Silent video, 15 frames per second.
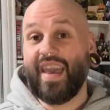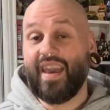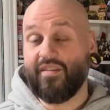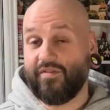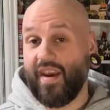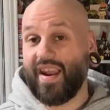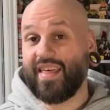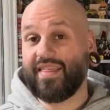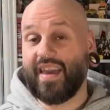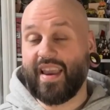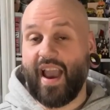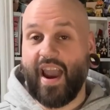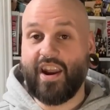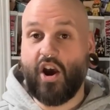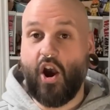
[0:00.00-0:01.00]
If anything,
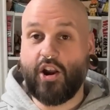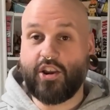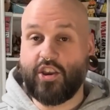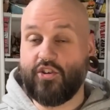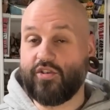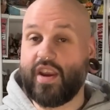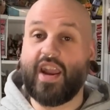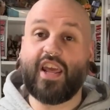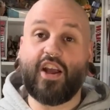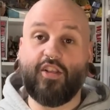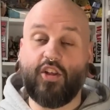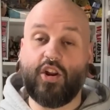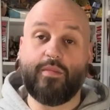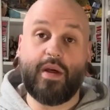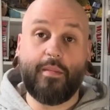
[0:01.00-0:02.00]
I'd argue you're getting a
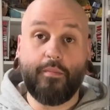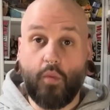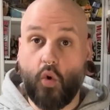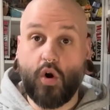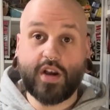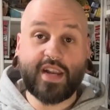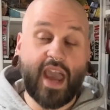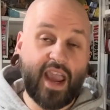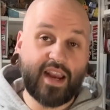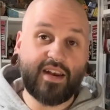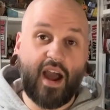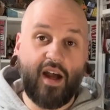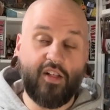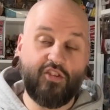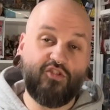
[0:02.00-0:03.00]
little bit more
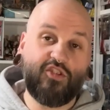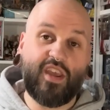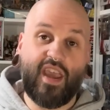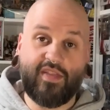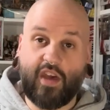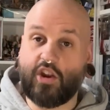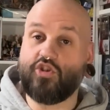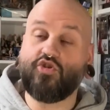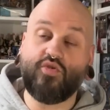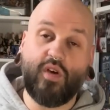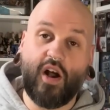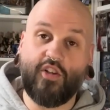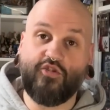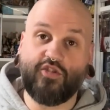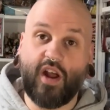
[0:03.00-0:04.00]
technology in that
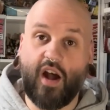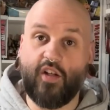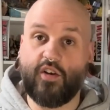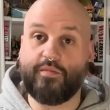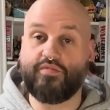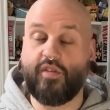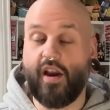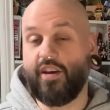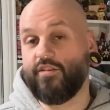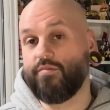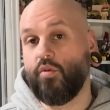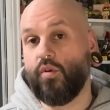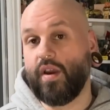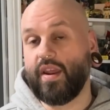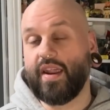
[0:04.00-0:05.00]
$200 price
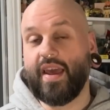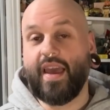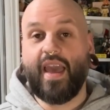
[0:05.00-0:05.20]
point.